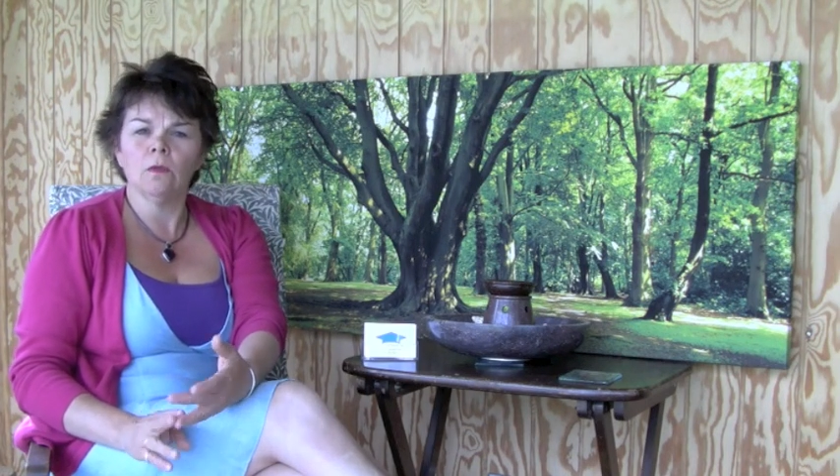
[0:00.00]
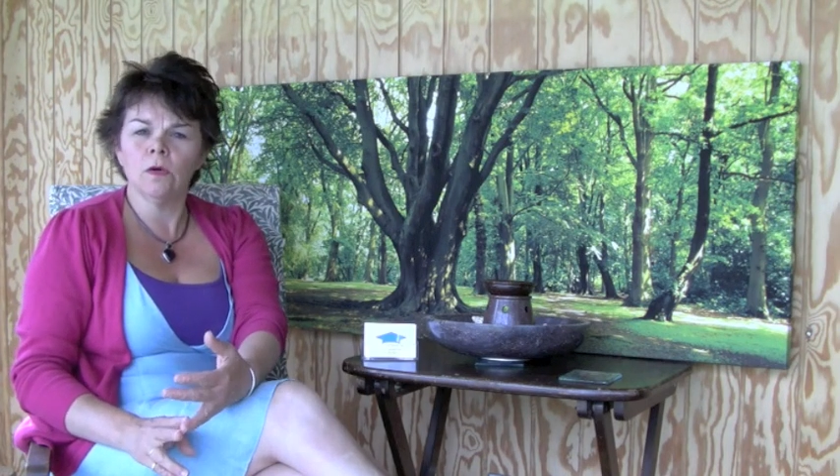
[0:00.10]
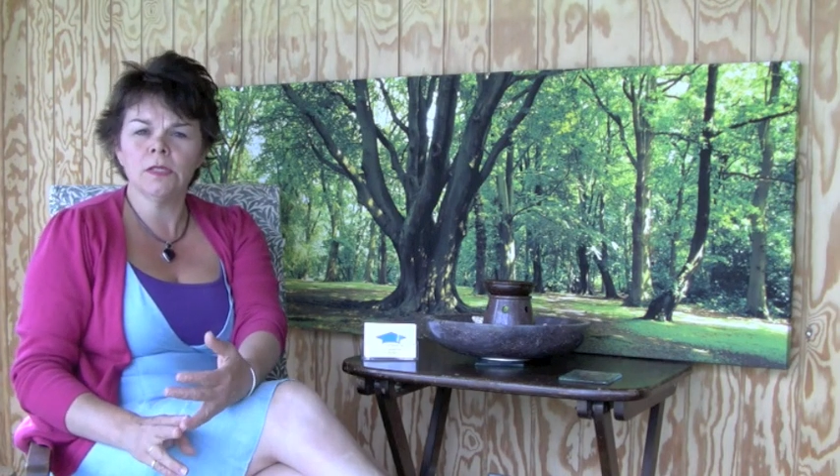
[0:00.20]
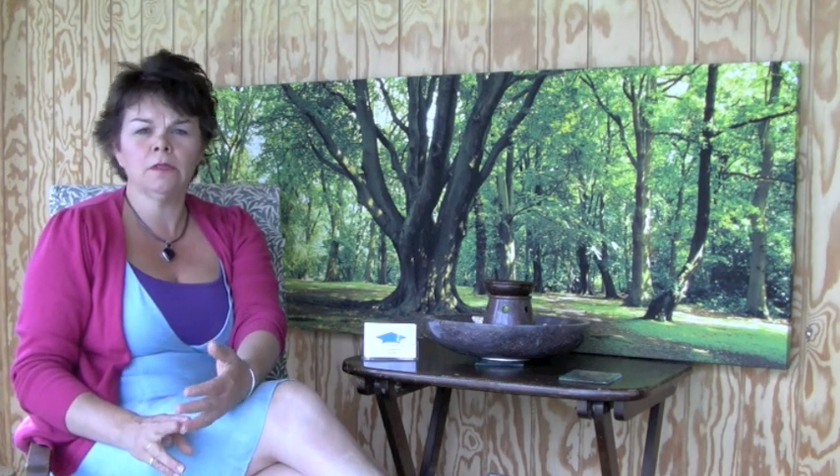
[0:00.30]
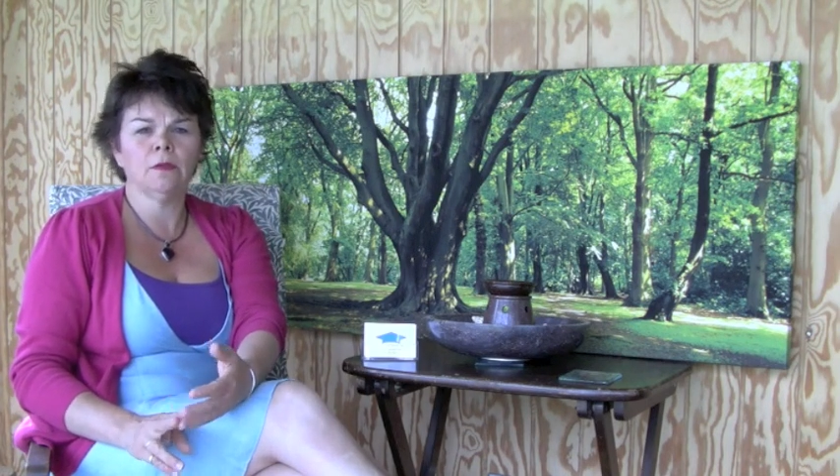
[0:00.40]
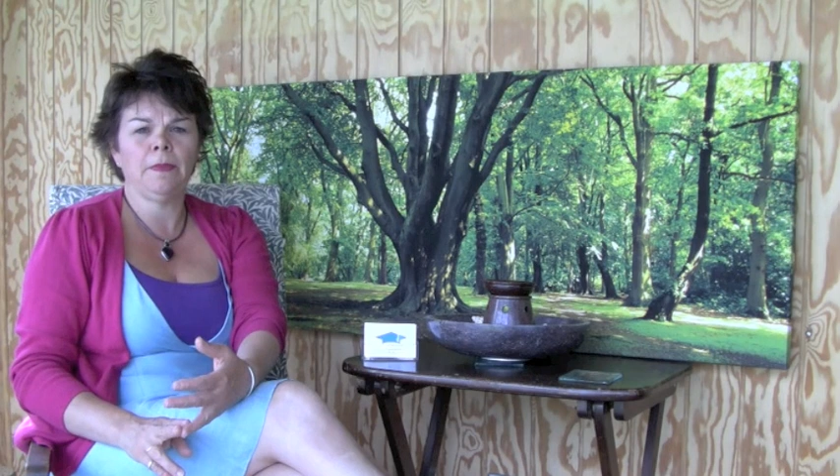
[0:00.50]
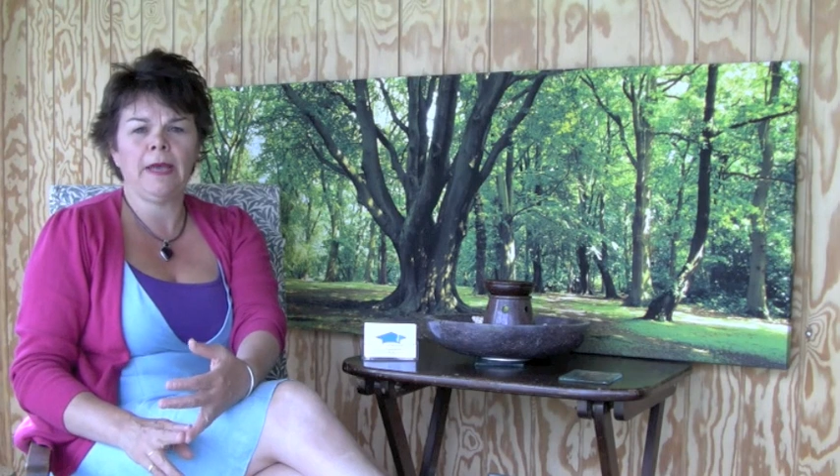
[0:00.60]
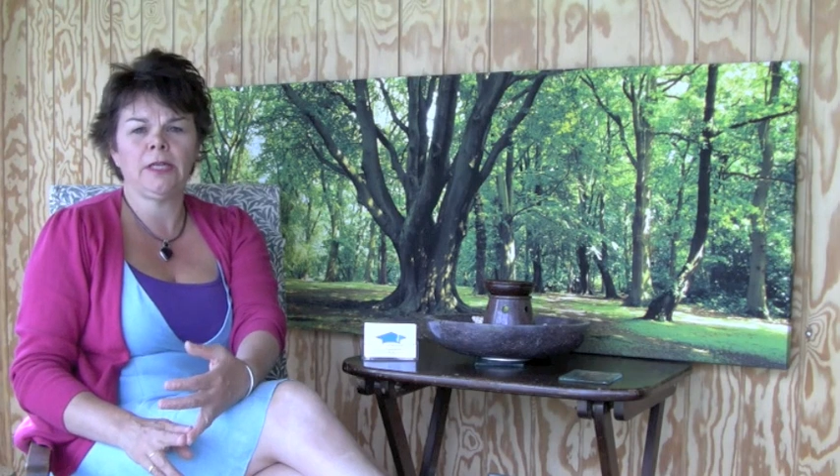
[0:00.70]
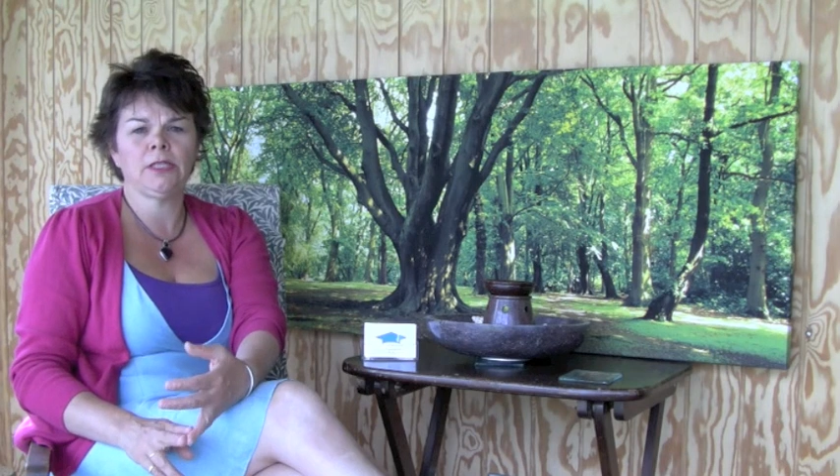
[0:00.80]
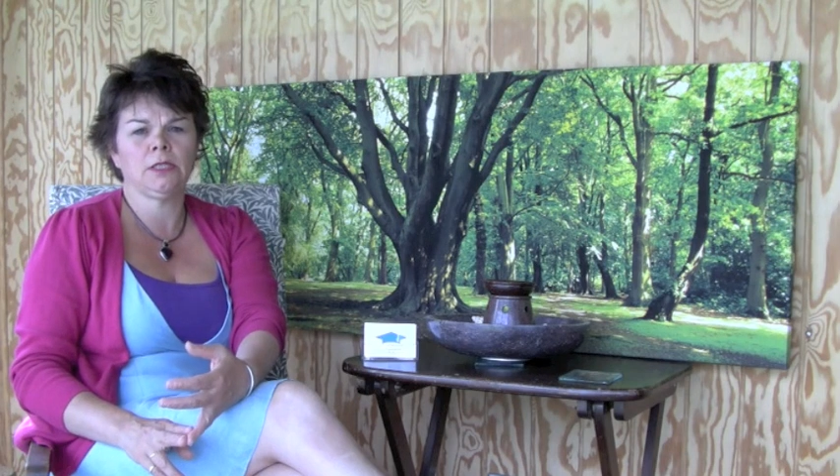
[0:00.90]
what sort of
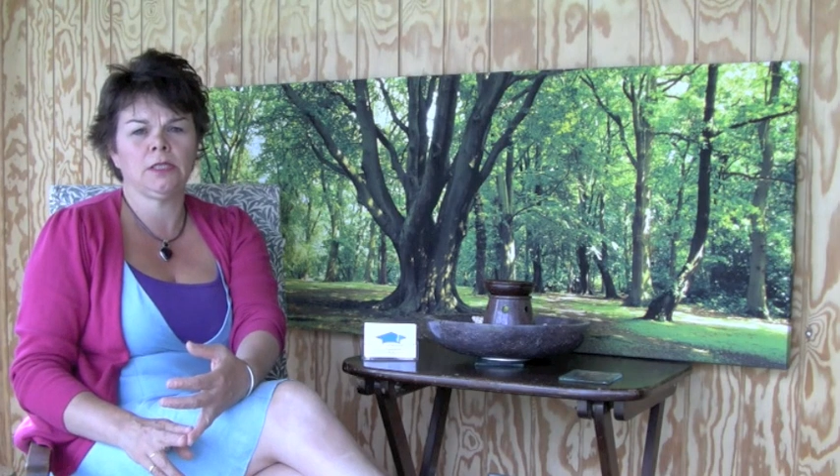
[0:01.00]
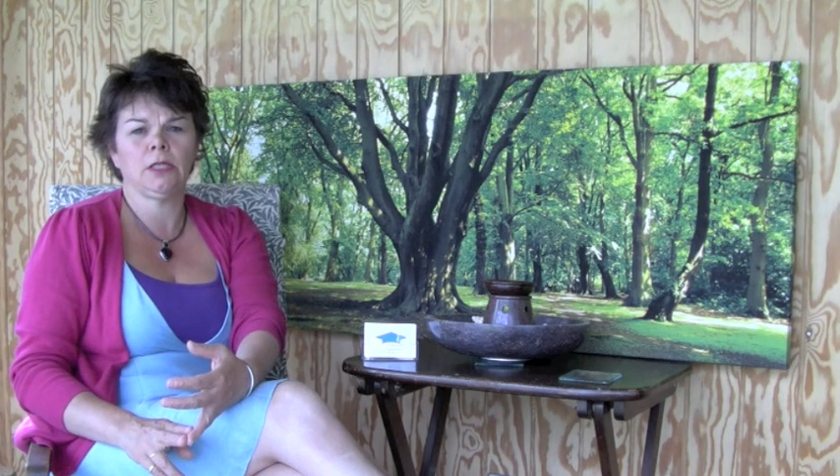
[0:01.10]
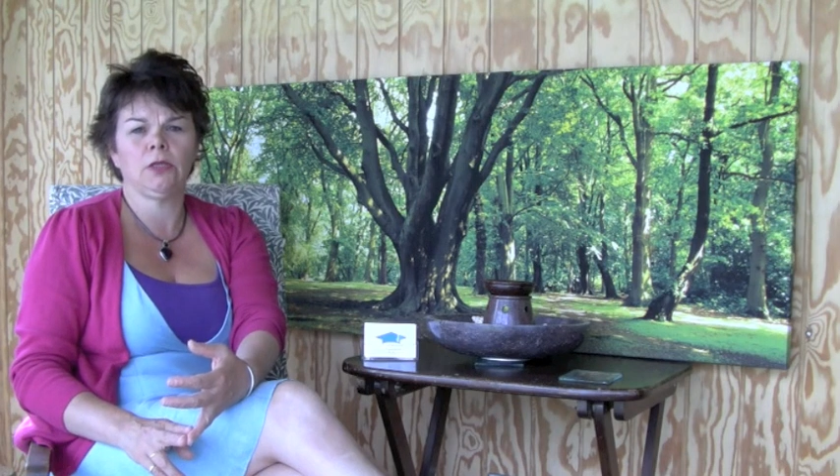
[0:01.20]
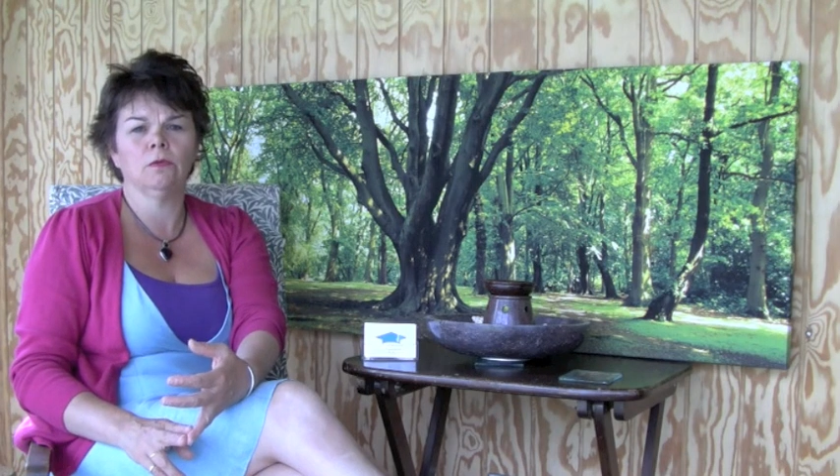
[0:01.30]
patients that you